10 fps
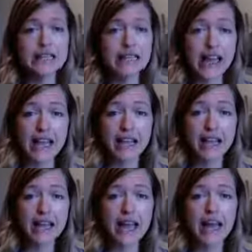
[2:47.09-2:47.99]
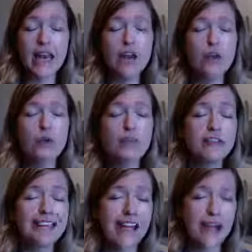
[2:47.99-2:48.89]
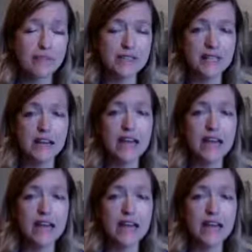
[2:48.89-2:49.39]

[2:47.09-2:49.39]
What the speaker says: likely that we've adapted